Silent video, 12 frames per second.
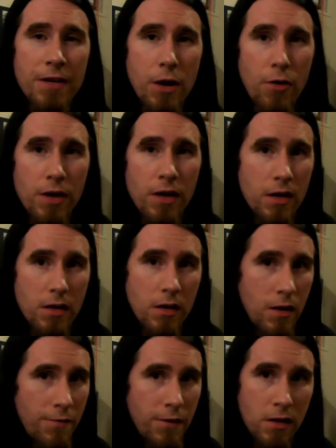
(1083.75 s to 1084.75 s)
an area
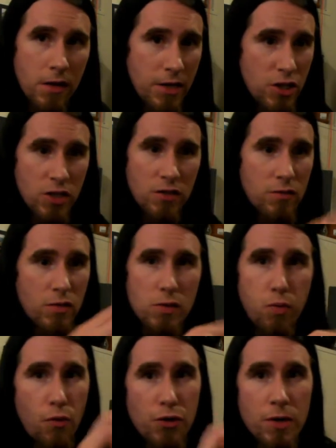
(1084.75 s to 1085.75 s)
of collection
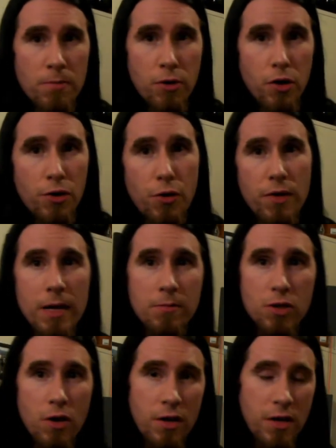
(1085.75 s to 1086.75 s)
just where you can put all your
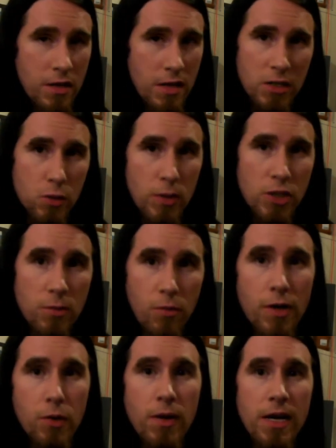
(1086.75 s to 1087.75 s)
games on and like switch them
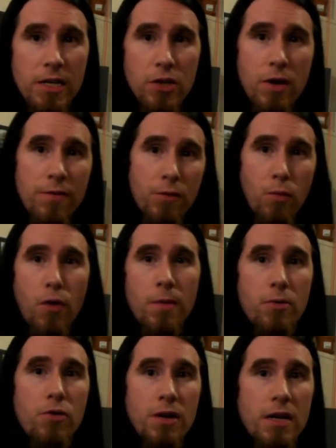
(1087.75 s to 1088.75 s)
right away. And you don't have to worry
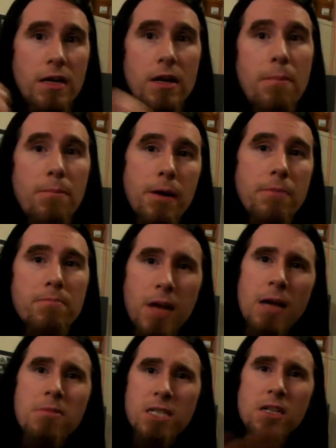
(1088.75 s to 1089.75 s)
about hooking it up. But
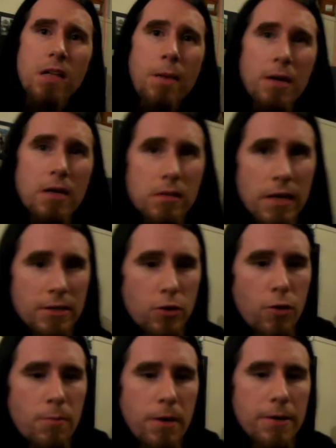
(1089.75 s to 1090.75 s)
I still am a
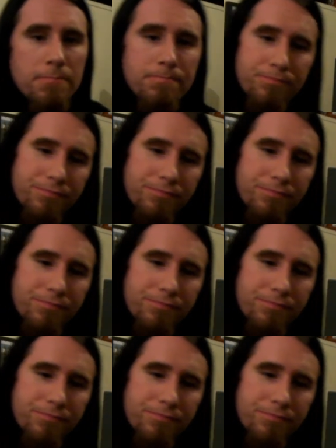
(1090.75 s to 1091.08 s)
collector. But